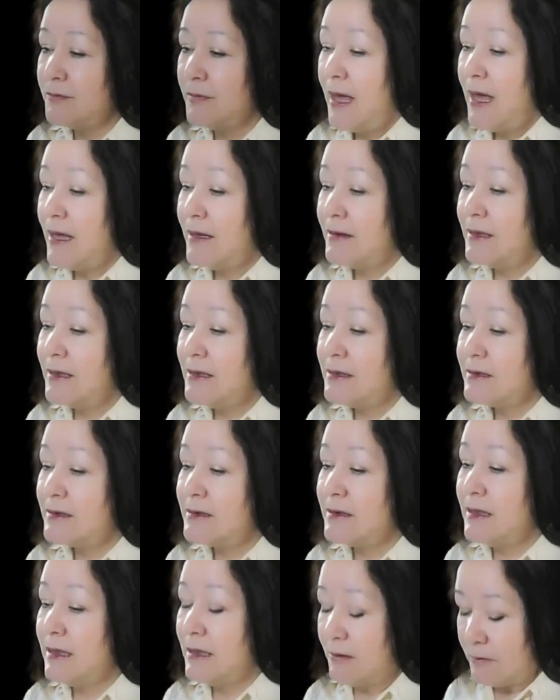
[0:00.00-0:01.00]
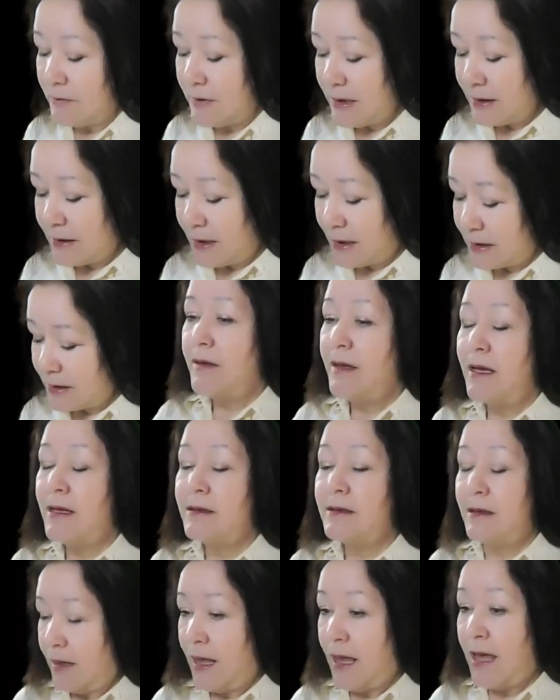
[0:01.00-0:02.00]
And this decree
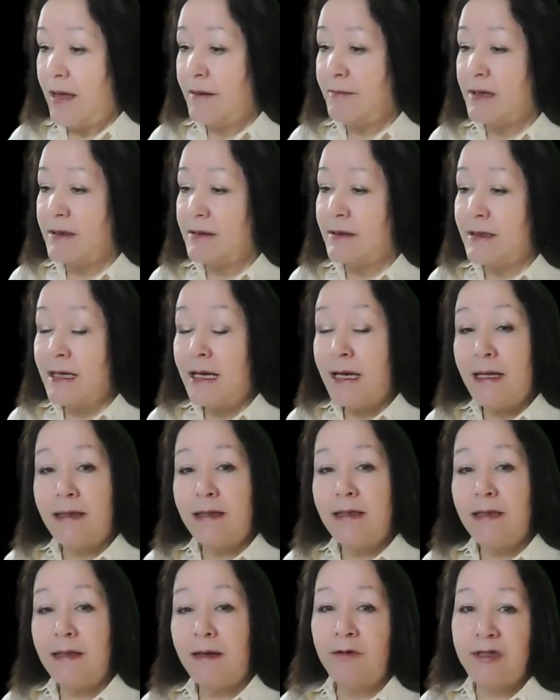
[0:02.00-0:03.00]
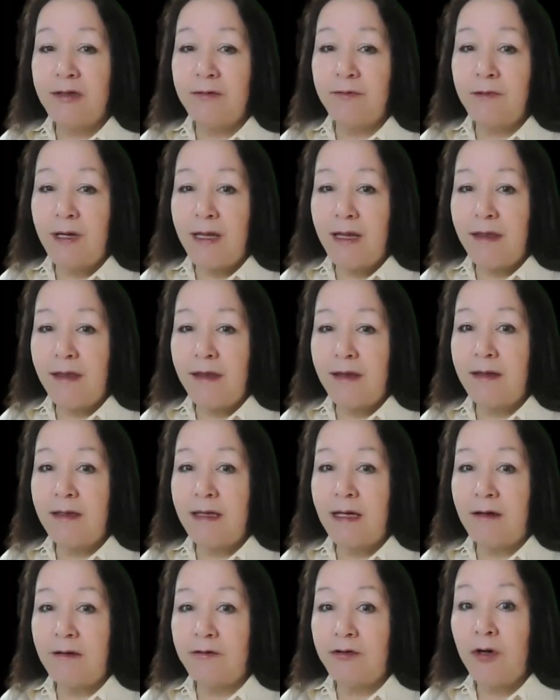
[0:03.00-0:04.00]
that Haman did was with the
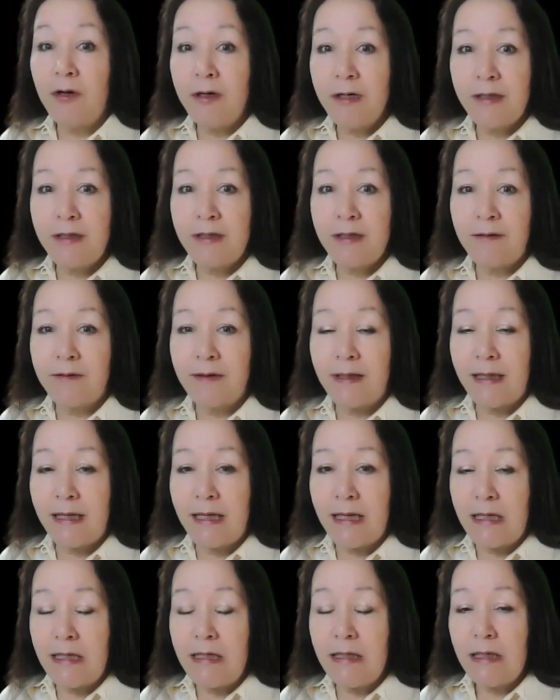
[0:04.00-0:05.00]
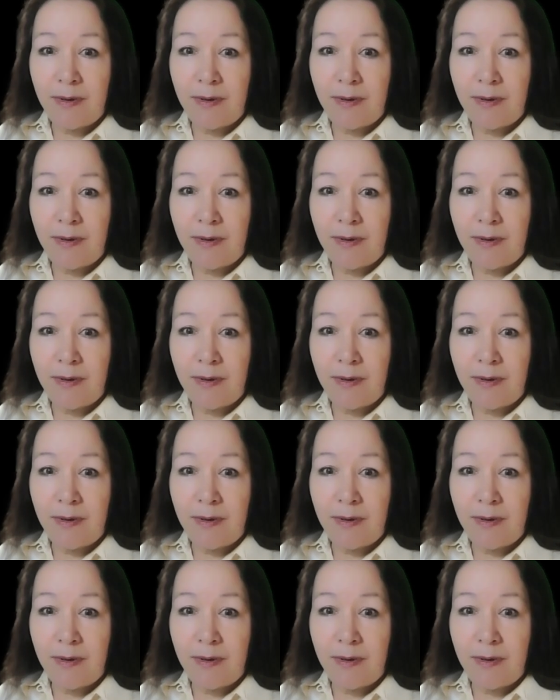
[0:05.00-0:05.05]
authority of the king,